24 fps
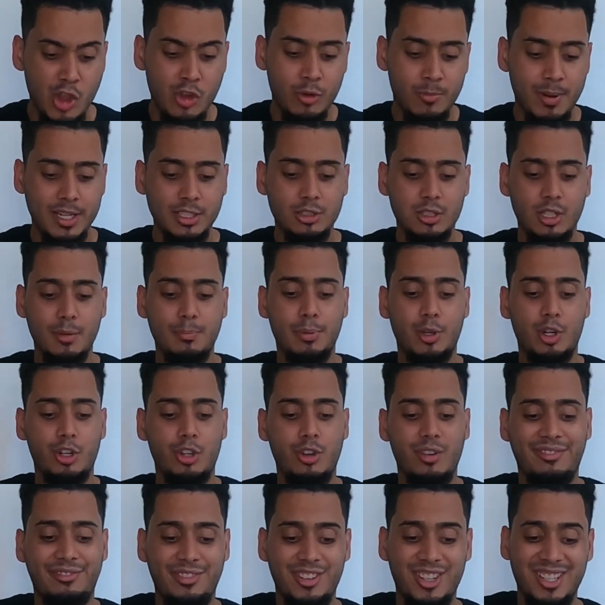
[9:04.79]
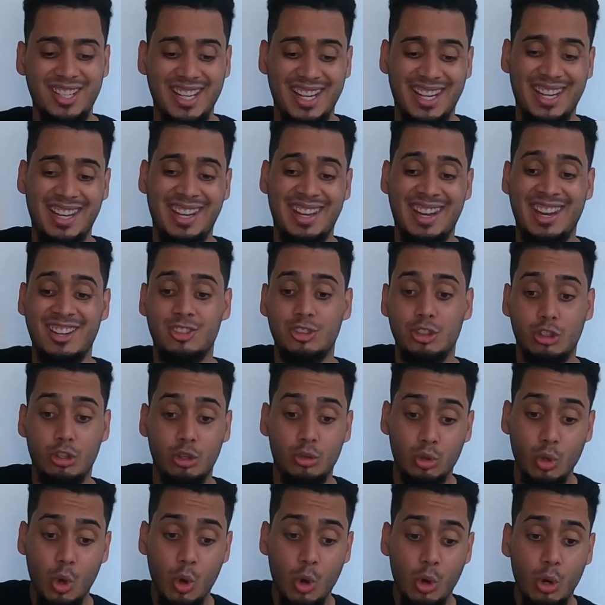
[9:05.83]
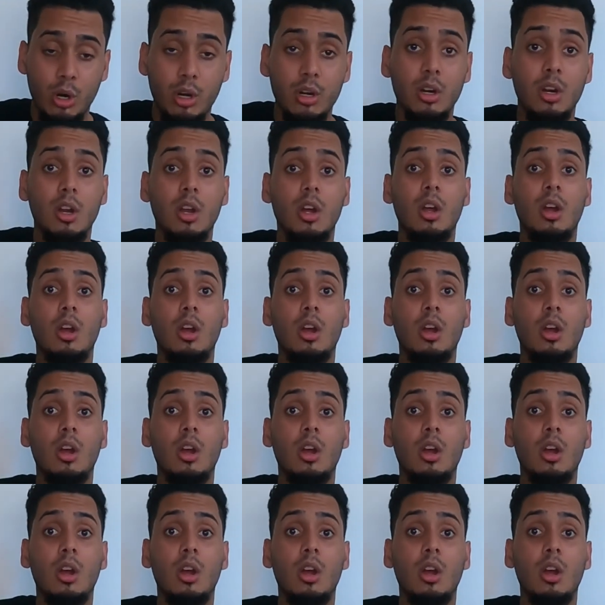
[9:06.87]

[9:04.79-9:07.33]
You're basically putting your foot into the door